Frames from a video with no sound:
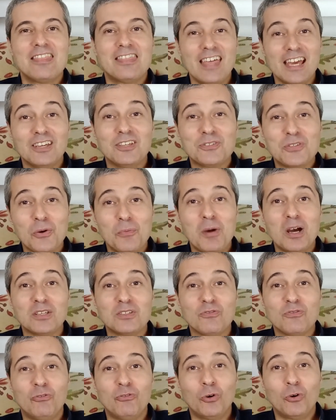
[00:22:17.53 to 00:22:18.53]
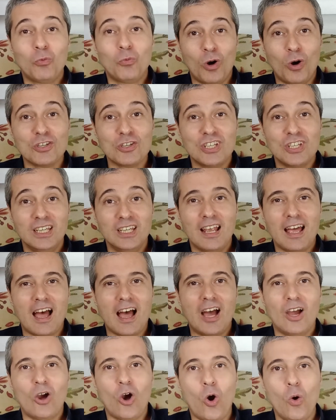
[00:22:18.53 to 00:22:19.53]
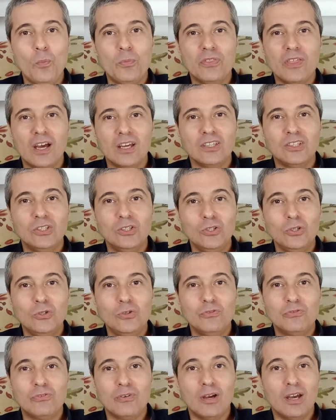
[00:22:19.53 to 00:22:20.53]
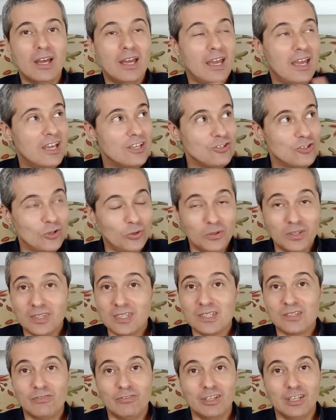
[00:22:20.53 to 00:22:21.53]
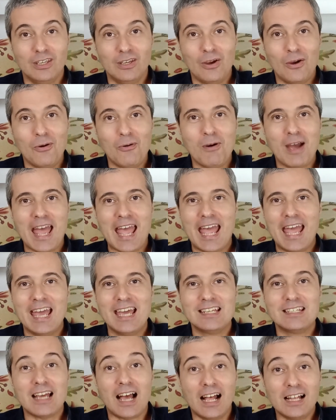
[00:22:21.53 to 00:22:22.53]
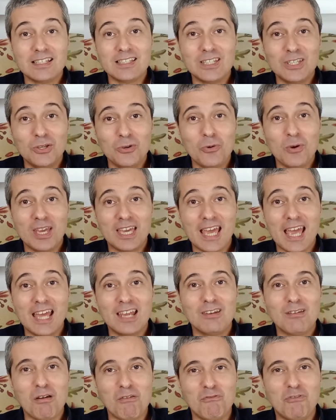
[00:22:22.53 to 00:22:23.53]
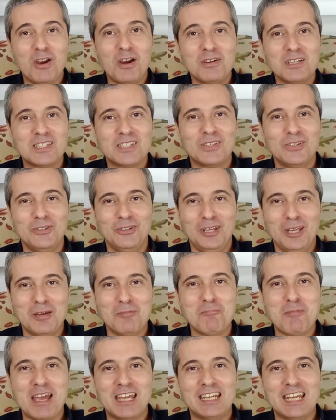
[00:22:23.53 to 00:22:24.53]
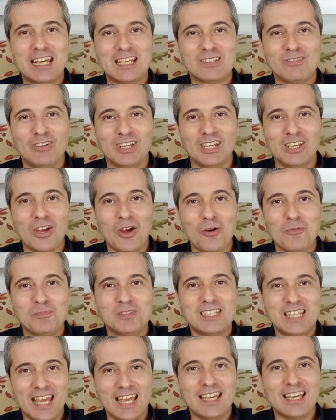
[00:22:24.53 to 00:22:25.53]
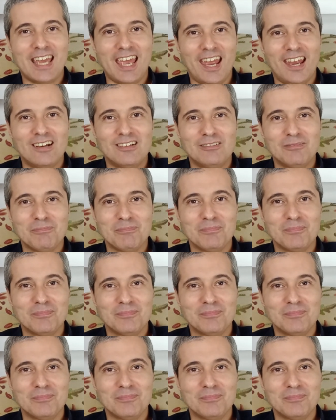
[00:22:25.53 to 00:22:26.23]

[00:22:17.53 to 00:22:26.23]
Thank you so much for watching. I hope that you've enjoyed this video and I'll see you again very soon in my next video. Take care.